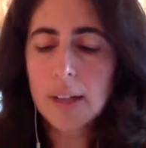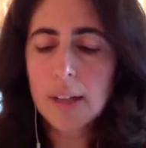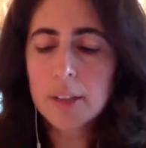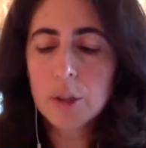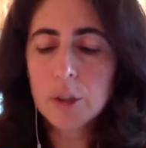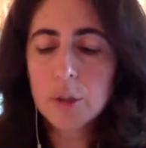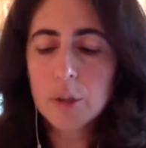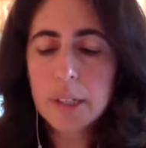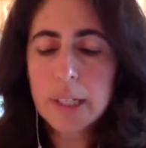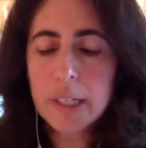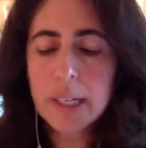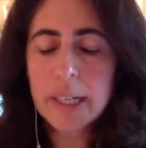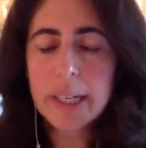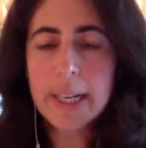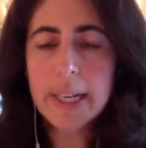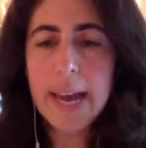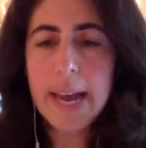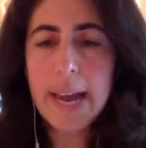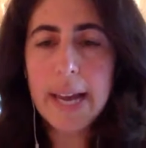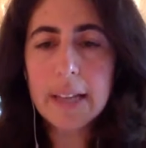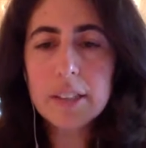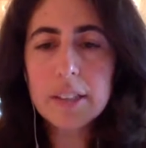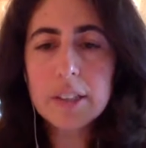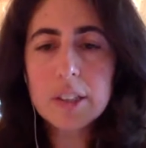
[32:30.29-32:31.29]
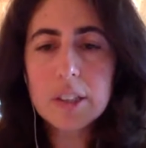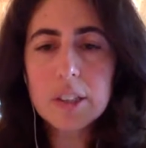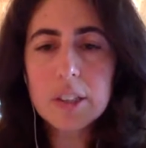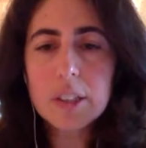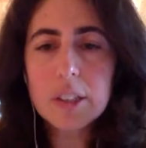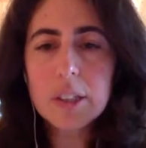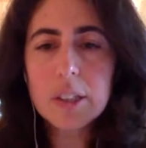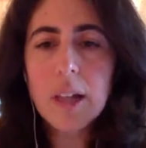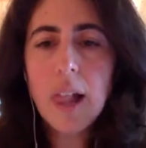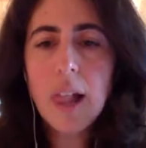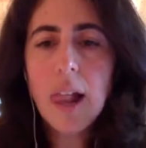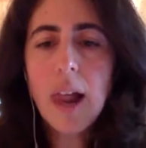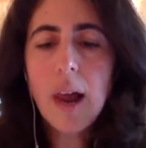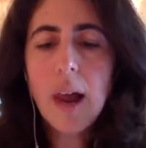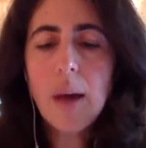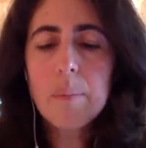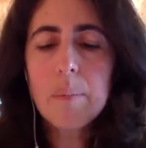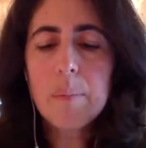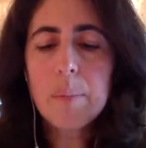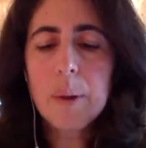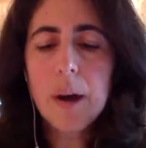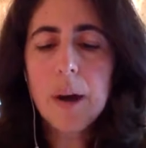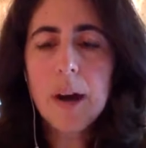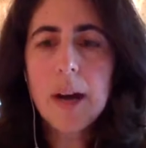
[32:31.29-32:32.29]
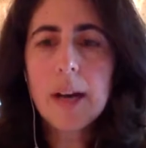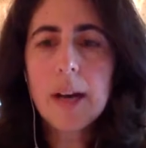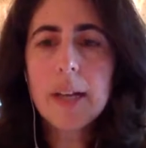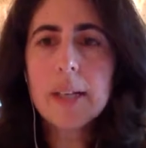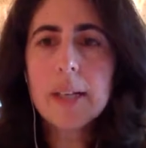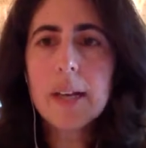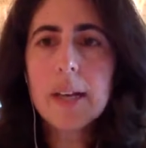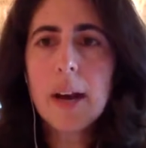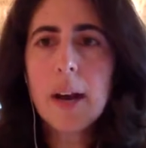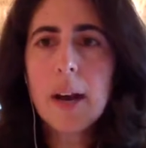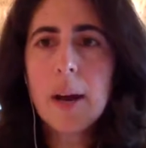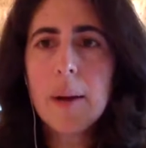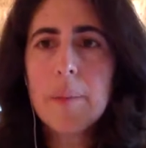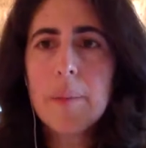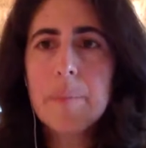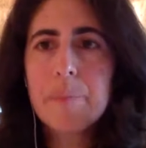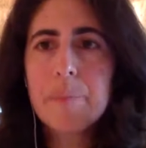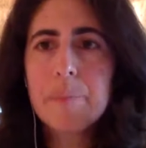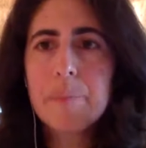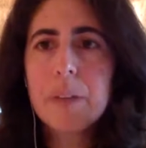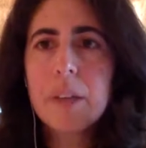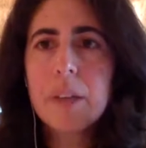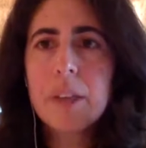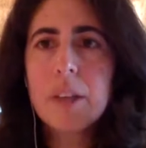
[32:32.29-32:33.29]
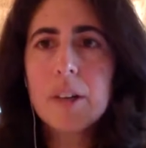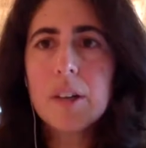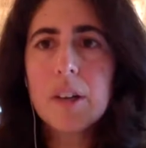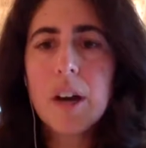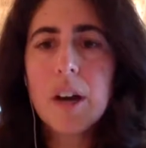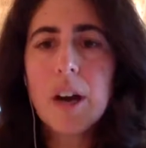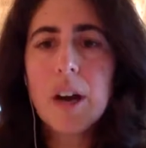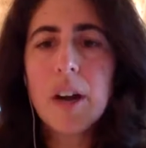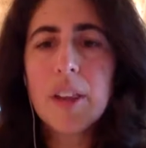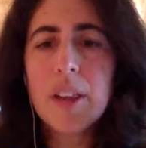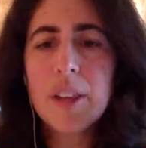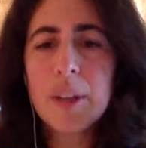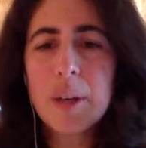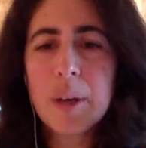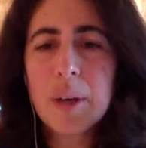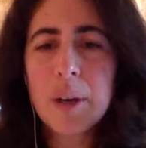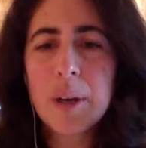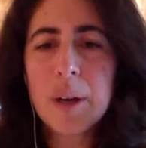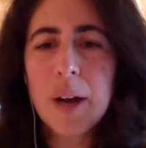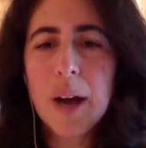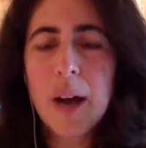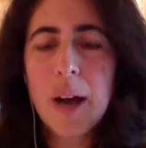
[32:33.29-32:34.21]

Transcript: treating cancer, but there are other